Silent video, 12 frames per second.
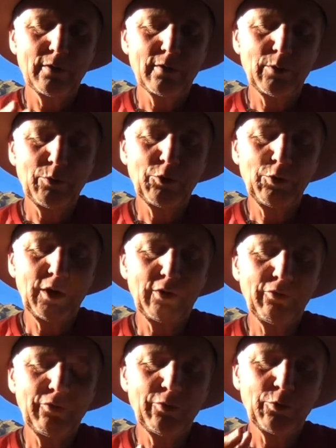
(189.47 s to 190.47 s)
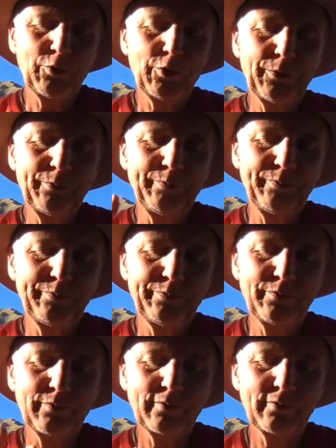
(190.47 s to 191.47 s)
I'm looking for
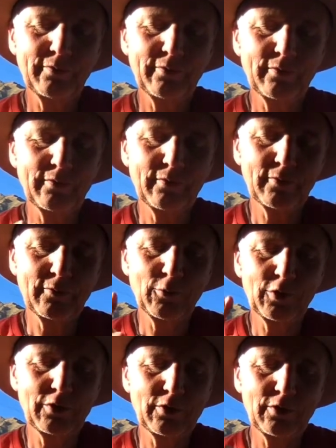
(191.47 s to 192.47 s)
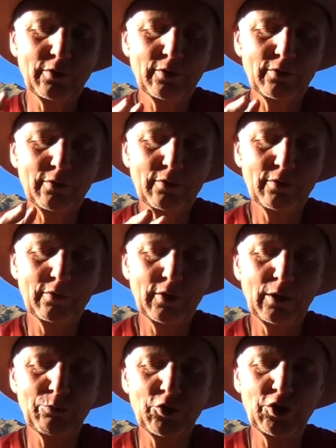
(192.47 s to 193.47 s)
what
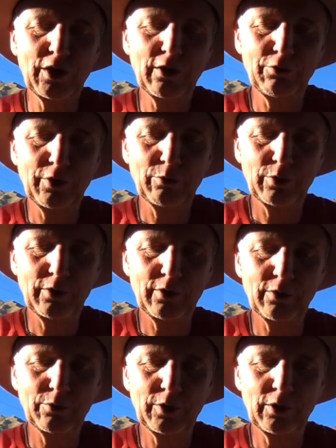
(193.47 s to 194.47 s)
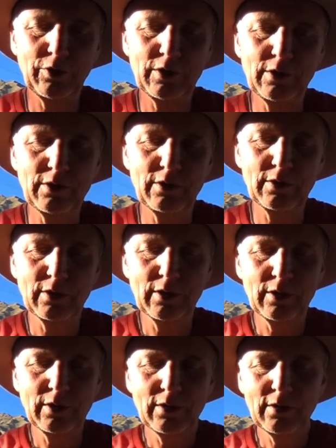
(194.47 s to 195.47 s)
I'm sharing with you. Now this is
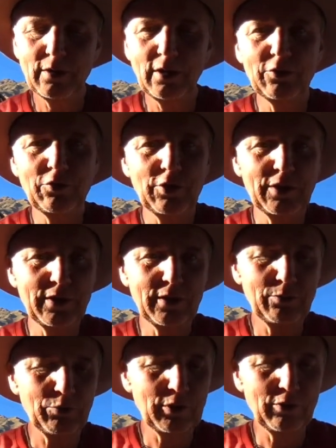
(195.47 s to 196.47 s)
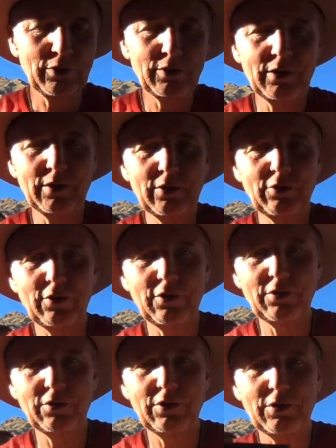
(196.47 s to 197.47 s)
interesting because this card
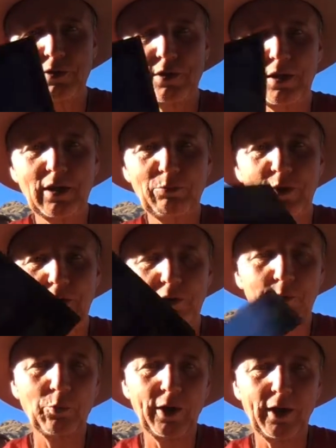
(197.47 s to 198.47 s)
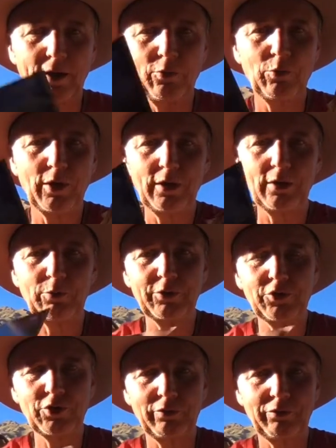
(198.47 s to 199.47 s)
just came the other way while I was
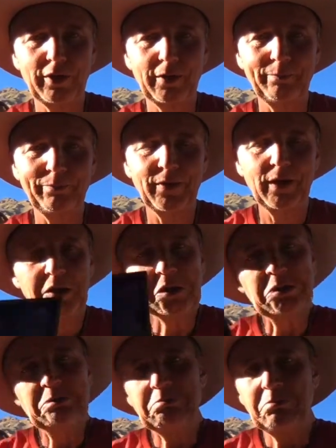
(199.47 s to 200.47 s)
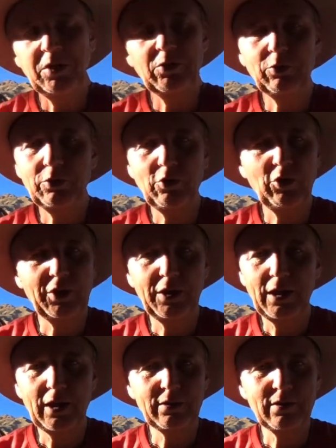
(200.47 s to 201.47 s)
shuffling. Could call it
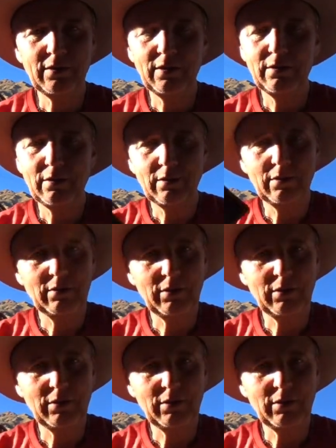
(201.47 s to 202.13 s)
an accident.